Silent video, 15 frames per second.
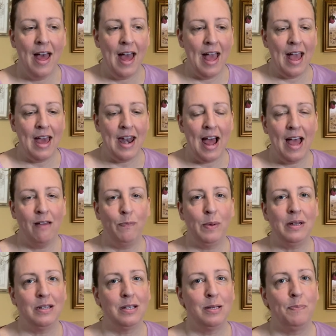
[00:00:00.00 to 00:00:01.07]
and I have been
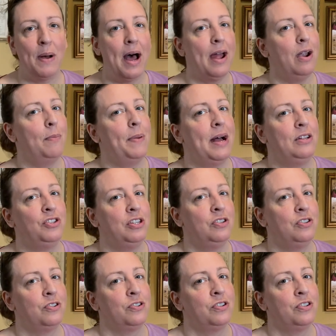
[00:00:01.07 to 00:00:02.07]
inspired by Ginger